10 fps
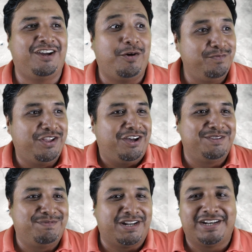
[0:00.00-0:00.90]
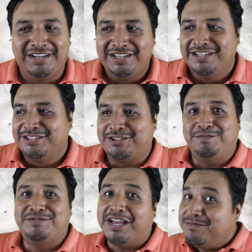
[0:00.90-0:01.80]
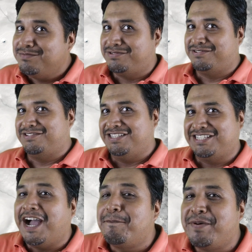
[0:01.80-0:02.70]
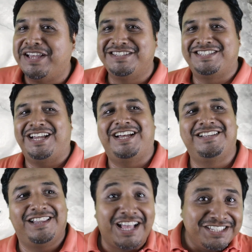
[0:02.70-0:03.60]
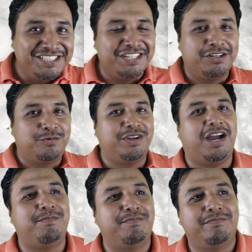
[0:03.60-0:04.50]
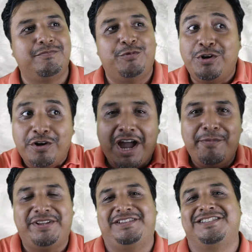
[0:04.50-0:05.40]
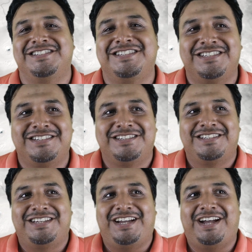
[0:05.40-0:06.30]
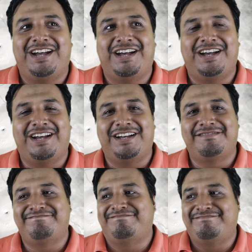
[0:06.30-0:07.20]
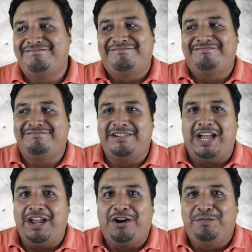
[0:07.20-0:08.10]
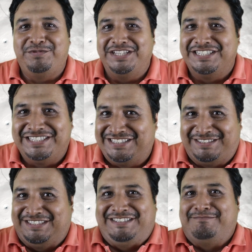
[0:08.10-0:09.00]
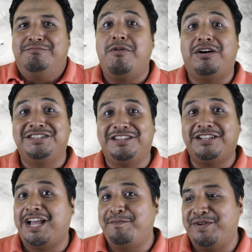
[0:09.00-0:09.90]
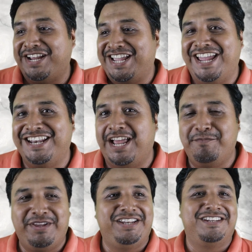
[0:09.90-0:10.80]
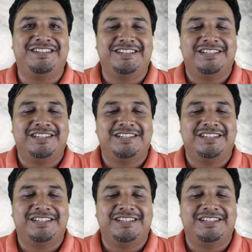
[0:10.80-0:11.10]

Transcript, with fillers: I hope not, but sometimes it happens. Uh, last year, we have, we don't have it. Uh, I hope this month not happen again. I mean,